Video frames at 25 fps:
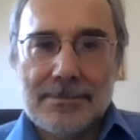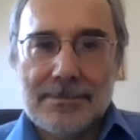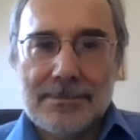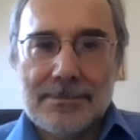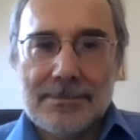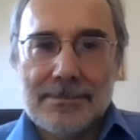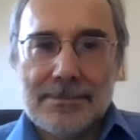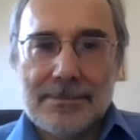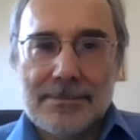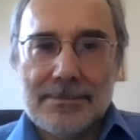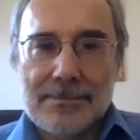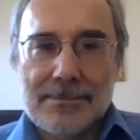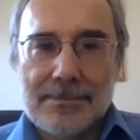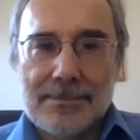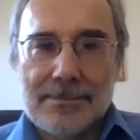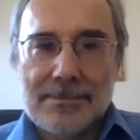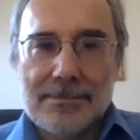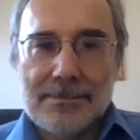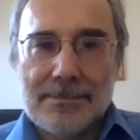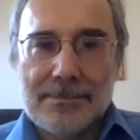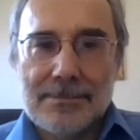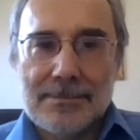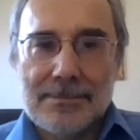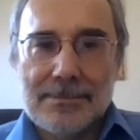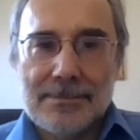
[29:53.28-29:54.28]

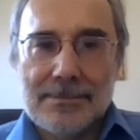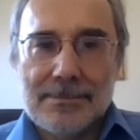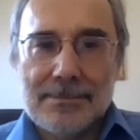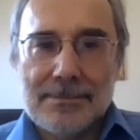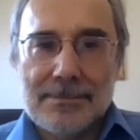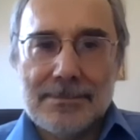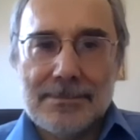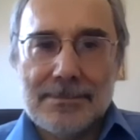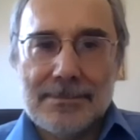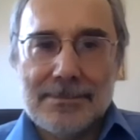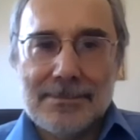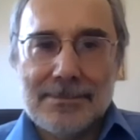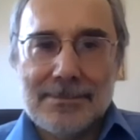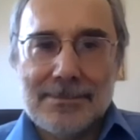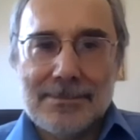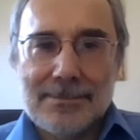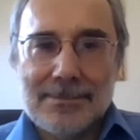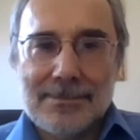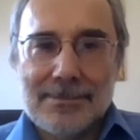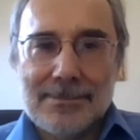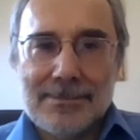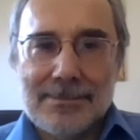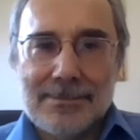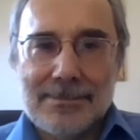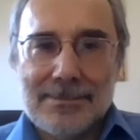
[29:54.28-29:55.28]

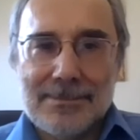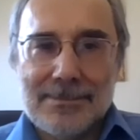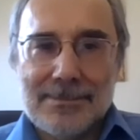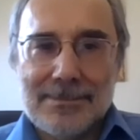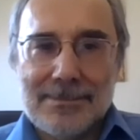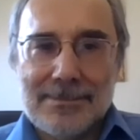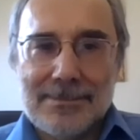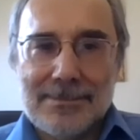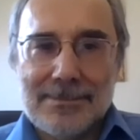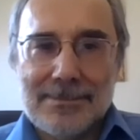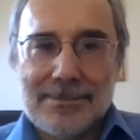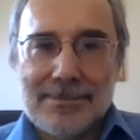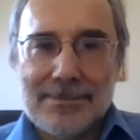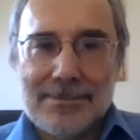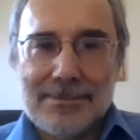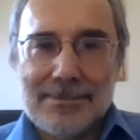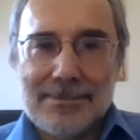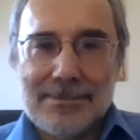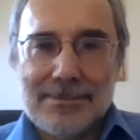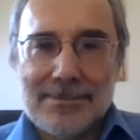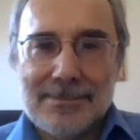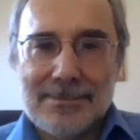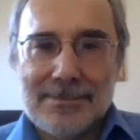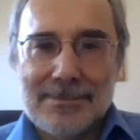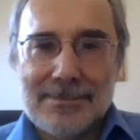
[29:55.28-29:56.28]

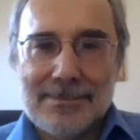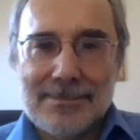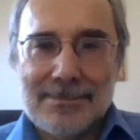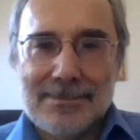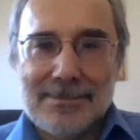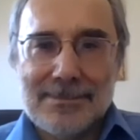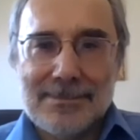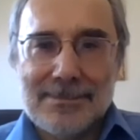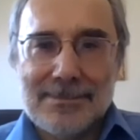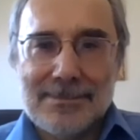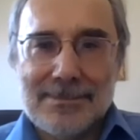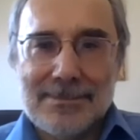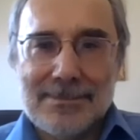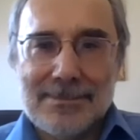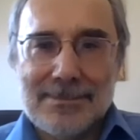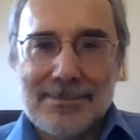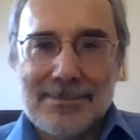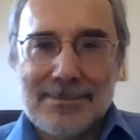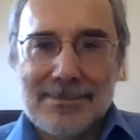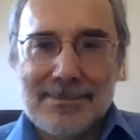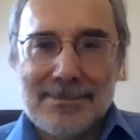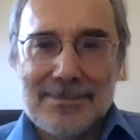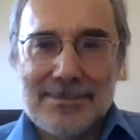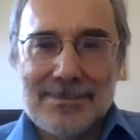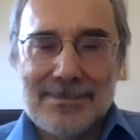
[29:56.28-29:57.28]

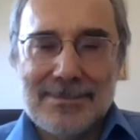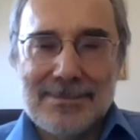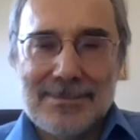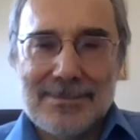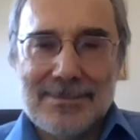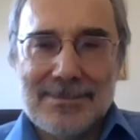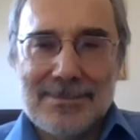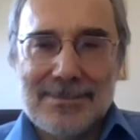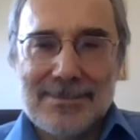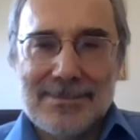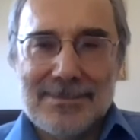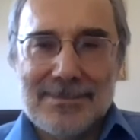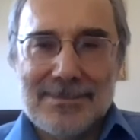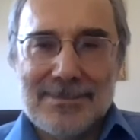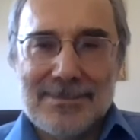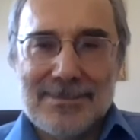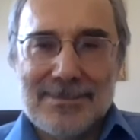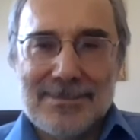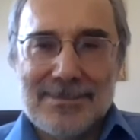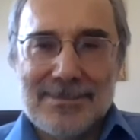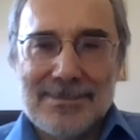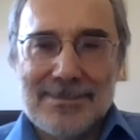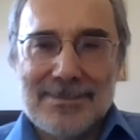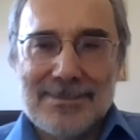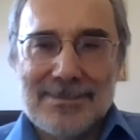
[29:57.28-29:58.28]

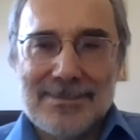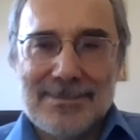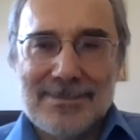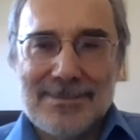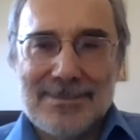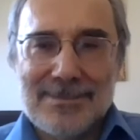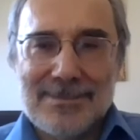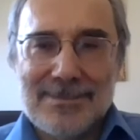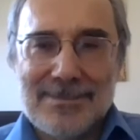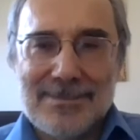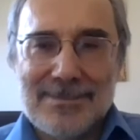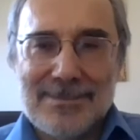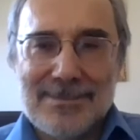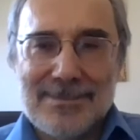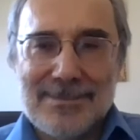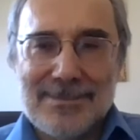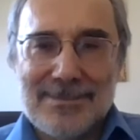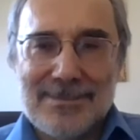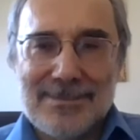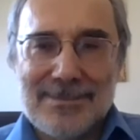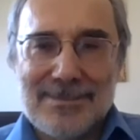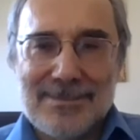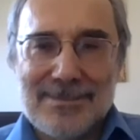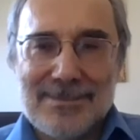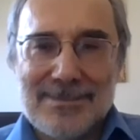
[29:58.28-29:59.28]

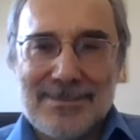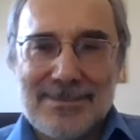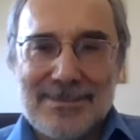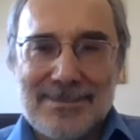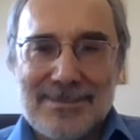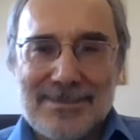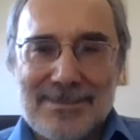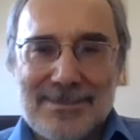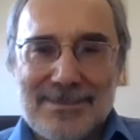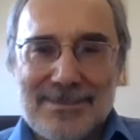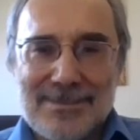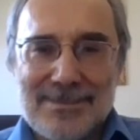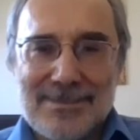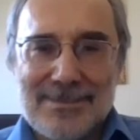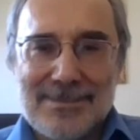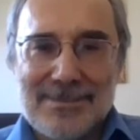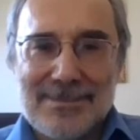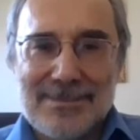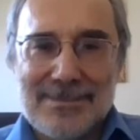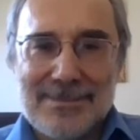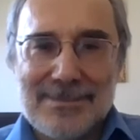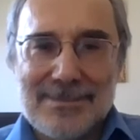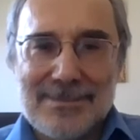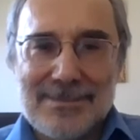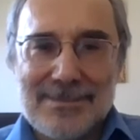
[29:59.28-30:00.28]

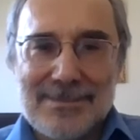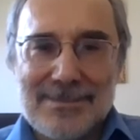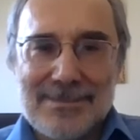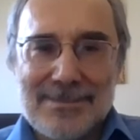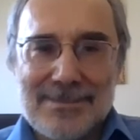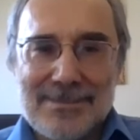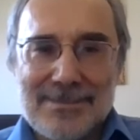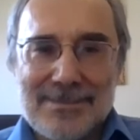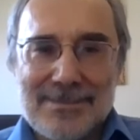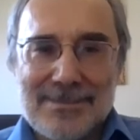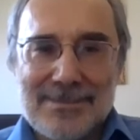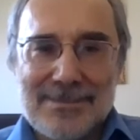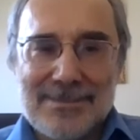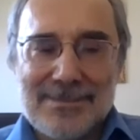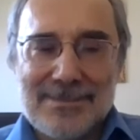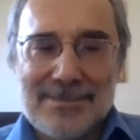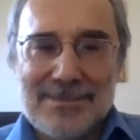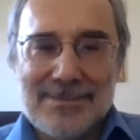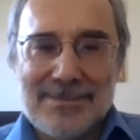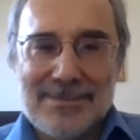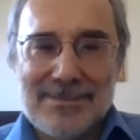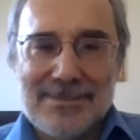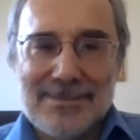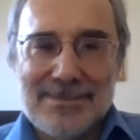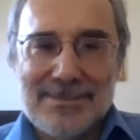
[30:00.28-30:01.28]
(not speaking)